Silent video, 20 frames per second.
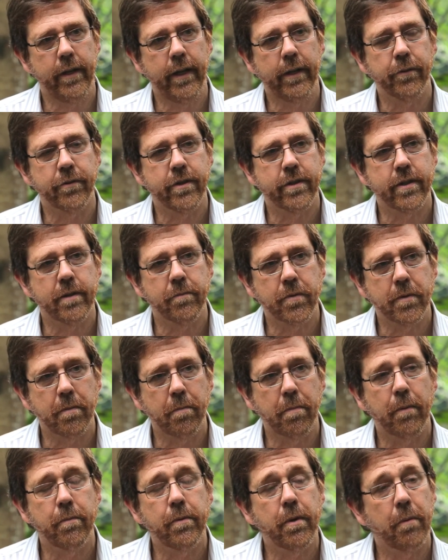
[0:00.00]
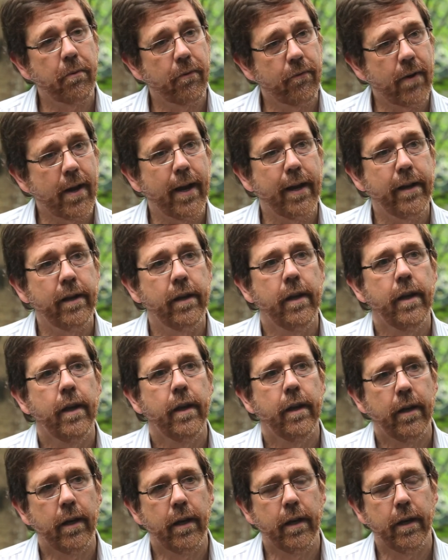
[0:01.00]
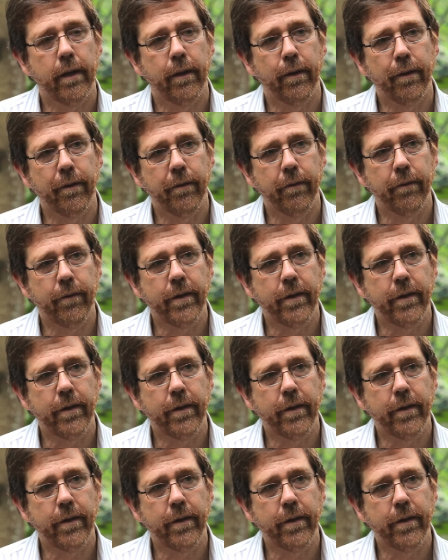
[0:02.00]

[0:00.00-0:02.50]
ecosystems to, to provide uh,